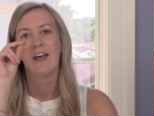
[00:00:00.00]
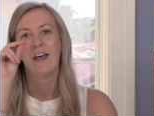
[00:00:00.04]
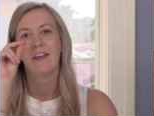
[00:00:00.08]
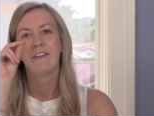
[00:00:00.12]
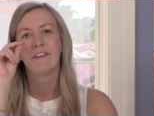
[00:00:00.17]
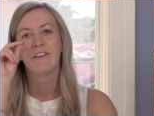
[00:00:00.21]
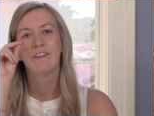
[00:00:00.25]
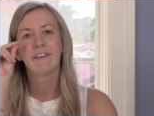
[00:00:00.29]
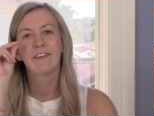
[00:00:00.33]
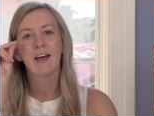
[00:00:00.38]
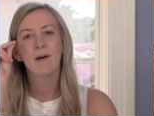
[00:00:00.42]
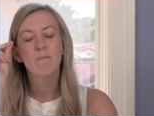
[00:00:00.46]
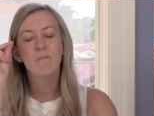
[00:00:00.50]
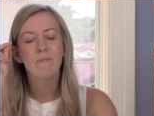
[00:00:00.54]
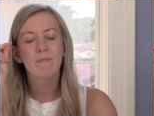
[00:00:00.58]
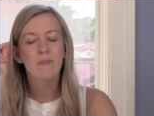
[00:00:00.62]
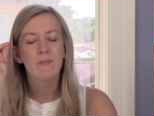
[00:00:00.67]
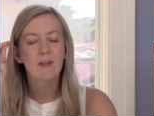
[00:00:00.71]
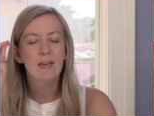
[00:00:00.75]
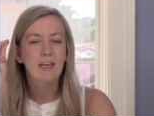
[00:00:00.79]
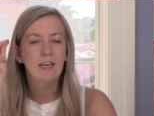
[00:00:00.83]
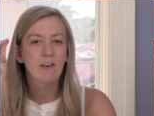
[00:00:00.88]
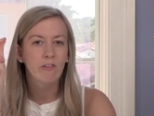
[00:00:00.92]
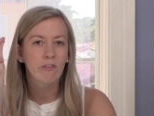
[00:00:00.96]

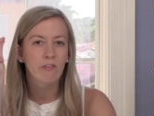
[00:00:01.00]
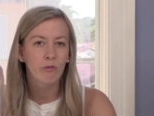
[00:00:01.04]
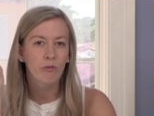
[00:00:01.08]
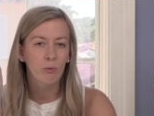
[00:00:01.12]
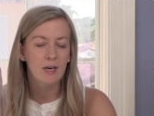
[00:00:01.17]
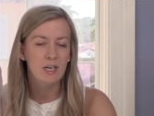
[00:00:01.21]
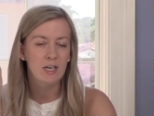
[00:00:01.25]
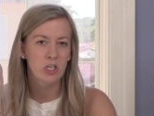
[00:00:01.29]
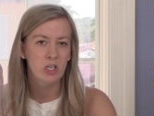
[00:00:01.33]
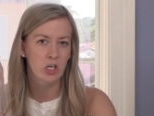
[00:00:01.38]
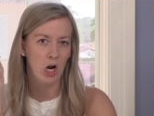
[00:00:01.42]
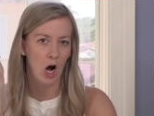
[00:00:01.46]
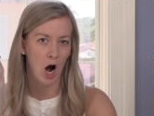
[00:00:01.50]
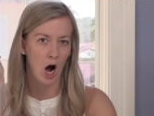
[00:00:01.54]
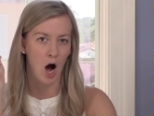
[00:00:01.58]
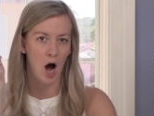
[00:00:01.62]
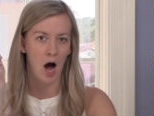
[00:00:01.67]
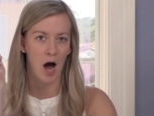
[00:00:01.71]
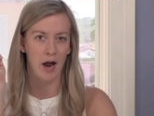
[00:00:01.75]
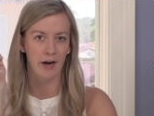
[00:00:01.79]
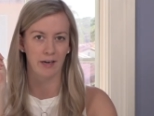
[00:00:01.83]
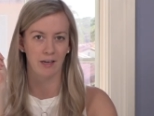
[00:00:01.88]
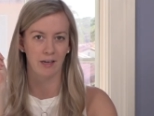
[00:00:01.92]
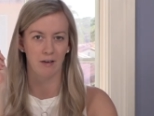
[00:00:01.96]
something switched
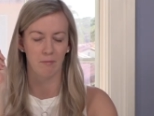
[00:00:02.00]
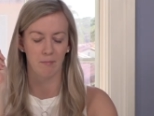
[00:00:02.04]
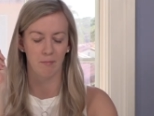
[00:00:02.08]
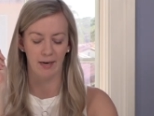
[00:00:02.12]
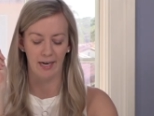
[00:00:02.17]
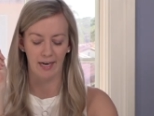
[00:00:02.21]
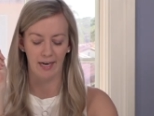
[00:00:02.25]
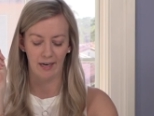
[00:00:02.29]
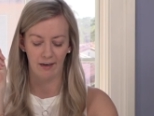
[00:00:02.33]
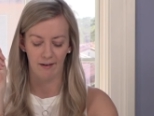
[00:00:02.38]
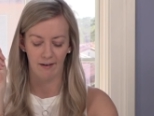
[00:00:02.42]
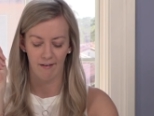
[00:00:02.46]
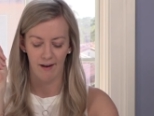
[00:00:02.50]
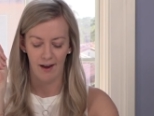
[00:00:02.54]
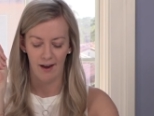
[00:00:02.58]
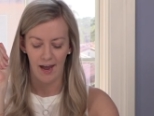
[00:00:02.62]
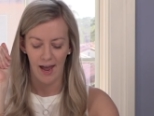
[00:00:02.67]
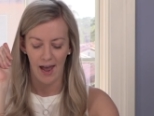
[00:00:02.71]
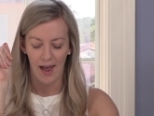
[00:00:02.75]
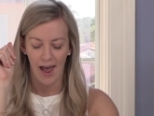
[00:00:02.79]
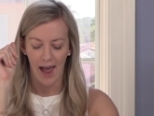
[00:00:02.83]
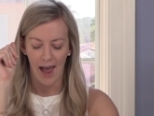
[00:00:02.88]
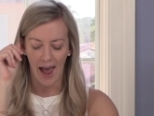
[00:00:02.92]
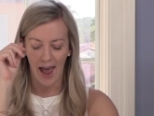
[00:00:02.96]
on in me.
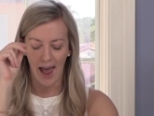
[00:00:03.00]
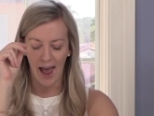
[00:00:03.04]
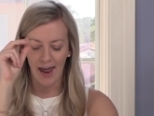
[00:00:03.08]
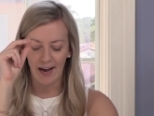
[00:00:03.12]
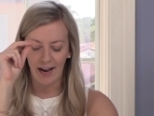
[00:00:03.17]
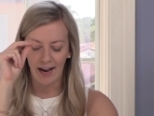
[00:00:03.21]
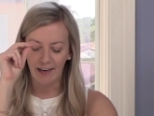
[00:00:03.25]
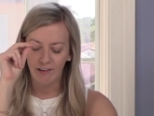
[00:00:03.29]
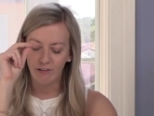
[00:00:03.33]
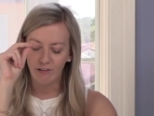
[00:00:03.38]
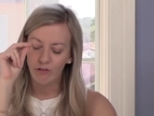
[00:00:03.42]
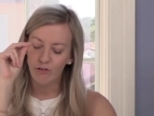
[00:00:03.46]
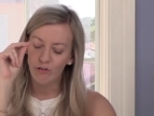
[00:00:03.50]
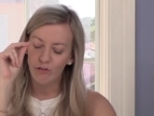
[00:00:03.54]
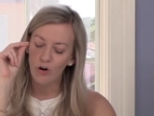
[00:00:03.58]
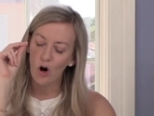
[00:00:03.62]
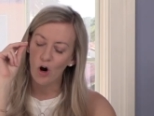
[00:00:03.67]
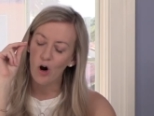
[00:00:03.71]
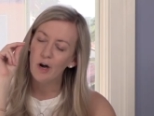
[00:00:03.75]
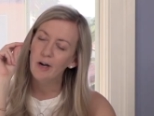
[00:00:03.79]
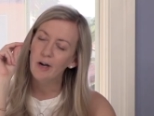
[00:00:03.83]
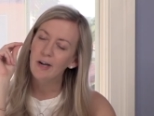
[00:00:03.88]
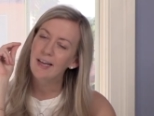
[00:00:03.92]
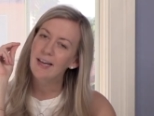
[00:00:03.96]
And I
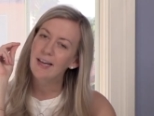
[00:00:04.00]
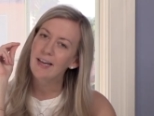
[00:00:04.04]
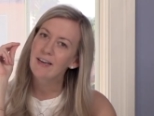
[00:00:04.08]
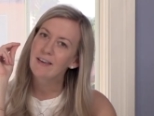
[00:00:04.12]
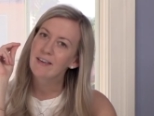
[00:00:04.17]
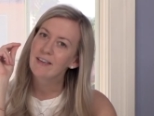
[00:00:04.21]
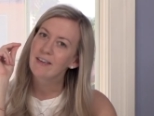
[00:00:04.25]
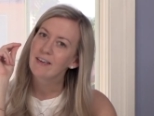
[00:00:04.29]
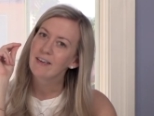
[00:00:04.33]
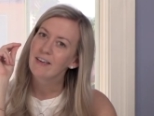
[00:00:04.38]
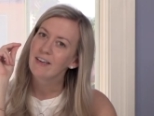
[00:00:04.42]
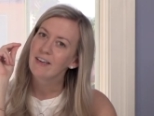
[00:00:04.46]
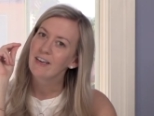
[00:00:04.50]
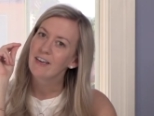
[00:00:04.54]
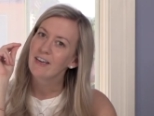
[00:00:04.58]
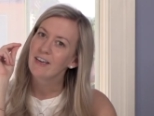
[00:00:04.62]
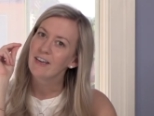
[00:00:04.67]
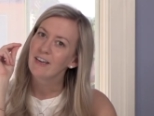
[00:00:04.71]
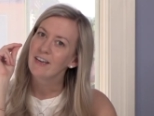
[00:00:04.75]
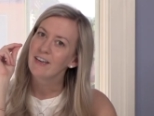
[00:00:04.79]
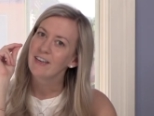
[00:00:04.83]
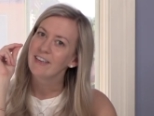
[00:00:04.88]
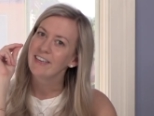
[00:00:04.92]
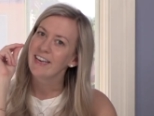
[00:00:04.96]
started
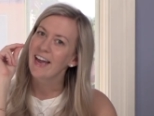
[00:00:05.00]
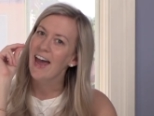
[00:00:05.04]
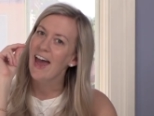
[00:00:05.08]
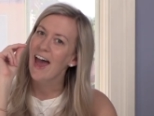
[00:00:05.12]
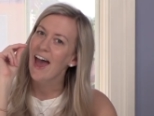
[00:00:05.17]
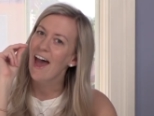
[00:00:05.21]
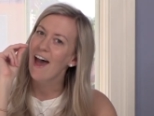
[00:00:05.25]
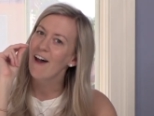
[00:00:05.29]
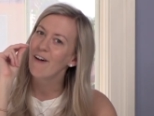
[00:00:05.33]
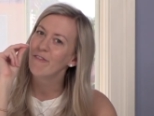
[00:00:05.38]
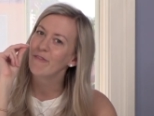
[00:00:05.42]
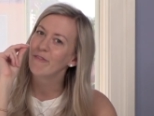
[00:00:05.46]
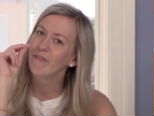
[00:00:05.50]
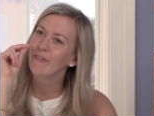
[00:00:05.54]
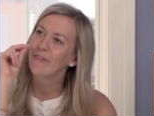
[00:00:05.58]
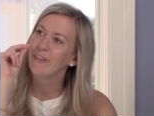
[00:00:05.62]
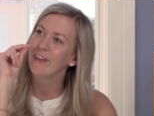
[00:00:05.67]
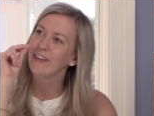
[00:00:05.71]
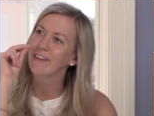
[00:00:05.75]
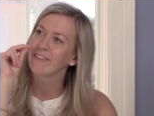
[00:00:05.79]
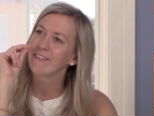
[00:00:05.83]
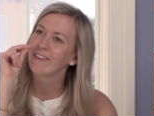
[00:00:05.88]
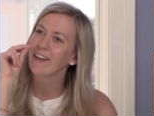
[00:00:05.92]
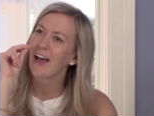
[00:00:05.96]
to have
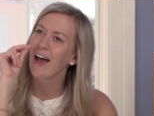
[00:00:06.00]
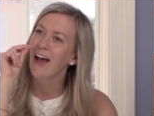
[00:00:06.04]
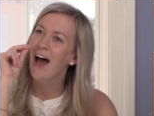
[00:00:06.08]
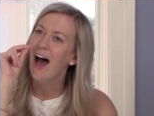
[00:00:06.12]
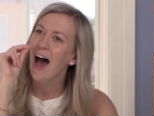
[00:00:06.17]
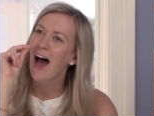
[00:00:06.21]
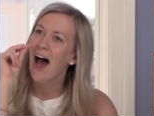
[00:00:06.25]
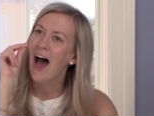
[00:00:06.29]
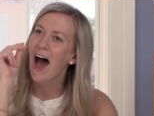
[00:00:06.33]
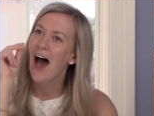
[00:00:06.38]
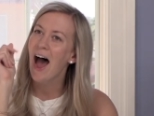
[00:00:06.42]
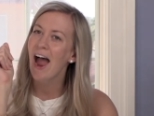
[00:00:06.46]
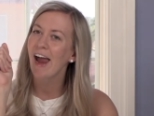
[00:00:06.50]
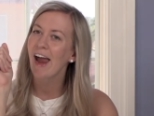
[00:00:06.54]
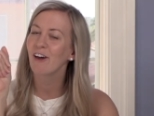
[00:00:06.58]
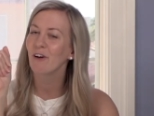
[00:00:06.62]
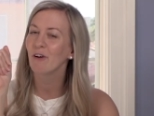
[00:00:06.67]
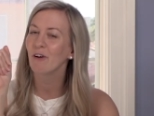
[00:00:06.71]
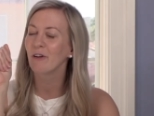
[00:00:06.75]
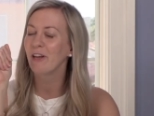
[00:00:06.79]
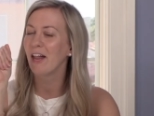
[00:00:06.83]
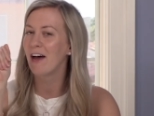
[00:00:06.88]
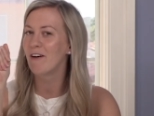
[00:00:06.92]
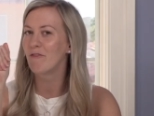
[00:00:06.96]
this
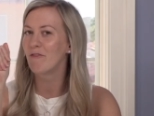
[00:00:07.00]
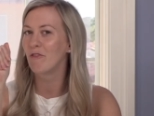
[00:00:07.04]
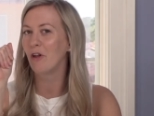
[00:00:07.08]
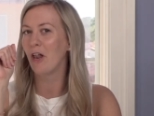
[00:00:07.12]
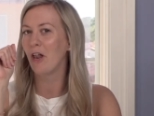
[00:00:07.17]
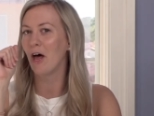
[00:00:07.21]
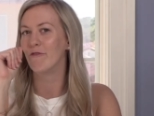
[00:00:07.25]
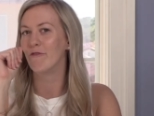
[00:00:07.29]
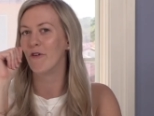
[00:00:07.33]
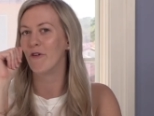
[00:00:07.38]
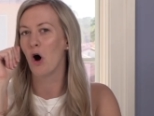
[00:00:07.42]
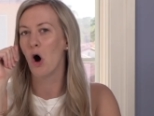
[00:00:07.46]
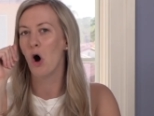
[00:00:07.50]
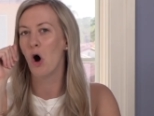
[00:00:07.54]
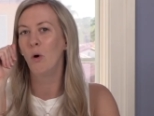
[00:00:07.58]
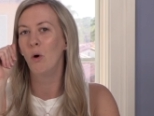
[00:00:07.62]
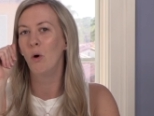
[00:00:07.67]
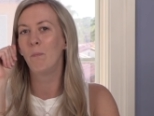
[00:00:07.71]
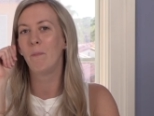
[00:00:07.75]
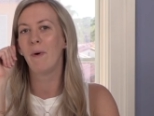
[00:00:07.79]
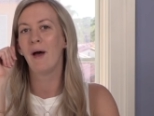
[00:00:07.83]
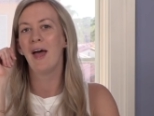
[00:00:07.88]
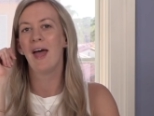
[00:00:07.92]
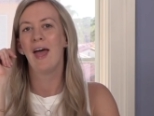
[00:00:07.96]
higher level of
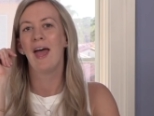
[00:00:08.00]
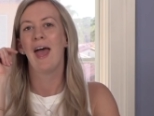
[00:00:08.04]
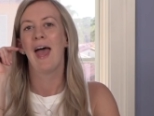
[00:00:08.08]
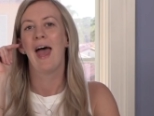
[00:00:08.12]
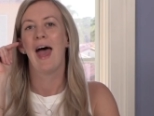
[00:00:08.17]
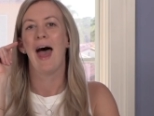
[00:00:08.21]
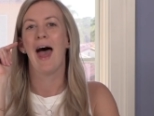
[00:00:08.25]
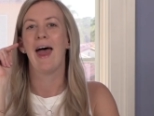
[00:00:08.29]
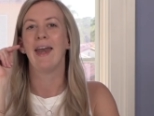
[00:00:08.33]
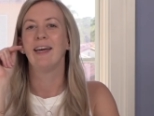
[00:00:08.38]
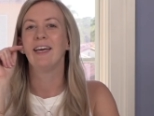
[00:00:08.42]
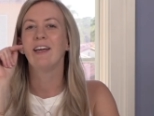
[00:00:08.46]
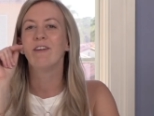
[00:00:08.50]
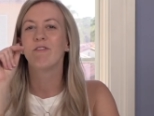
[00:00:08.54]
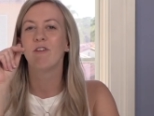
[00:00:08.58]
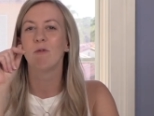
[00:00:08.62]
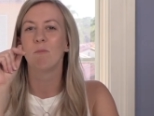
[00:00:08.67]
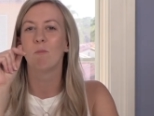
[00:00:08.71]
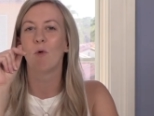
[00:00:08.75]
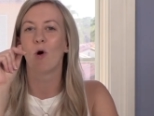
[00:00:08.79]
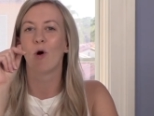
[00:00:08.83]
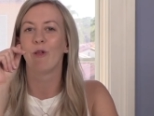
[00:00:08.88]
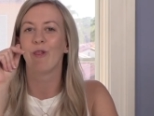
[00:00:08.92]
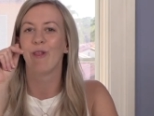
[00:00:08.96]
hope and
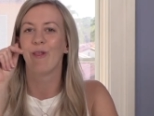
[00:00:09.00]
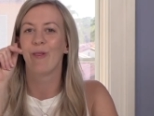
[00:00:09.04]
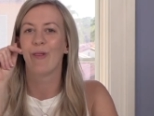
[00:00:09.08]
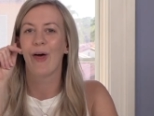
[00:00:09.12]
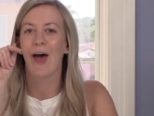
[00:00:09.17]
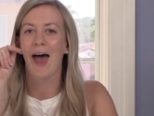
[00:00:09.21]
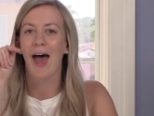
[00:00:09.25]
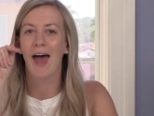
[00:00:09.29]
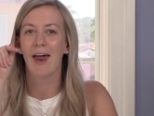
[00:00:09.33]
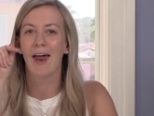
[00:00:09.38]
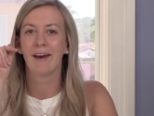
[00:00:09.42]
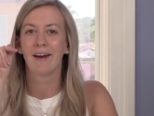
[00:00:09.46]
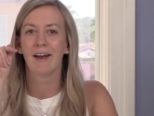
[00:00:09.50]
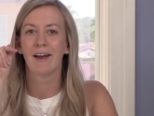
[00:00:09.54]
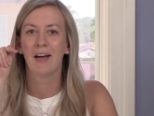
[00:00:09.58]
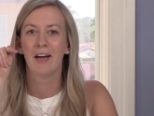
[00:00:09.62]
even more than that,